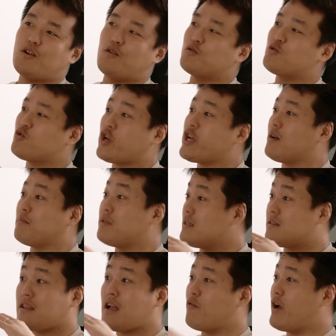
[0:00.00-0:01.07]
straight up,
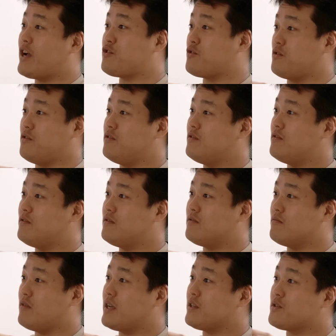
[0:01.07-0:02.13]
it's not rational,
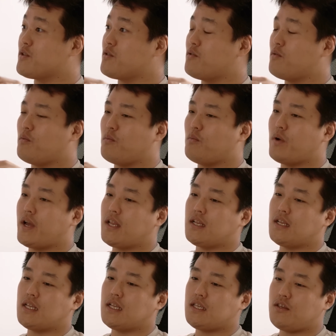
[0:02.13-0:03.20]
right? So when
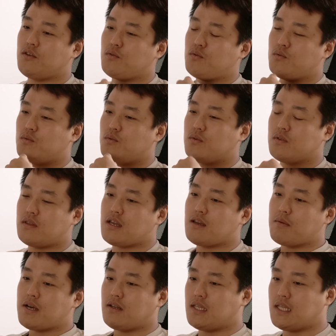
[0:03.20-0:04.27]
you think
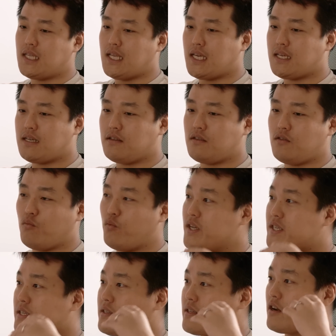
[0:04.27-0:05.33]
about the
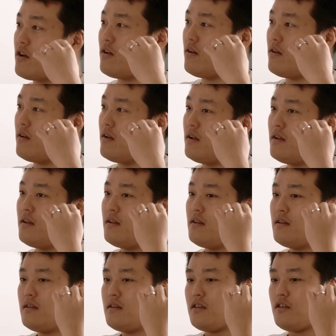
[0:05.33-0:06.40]
risks that are,
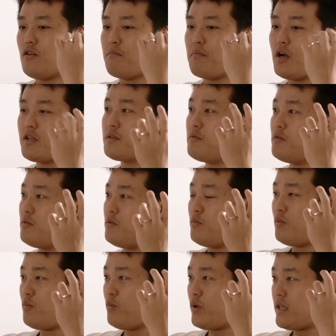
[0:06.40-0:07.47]
possible
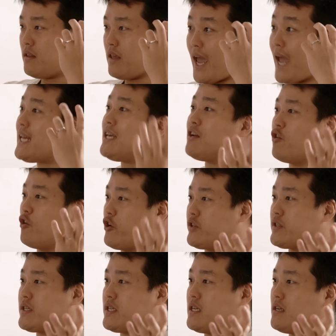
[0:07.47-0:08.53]
with any
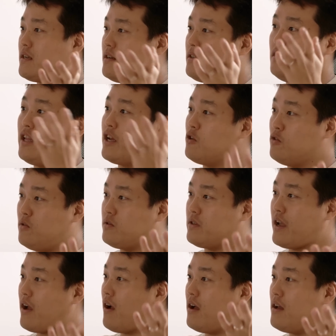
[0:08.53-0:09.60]
currency, let alone
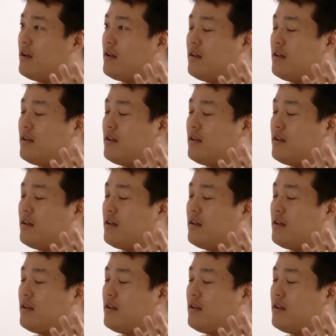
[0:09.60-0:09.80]
Terra,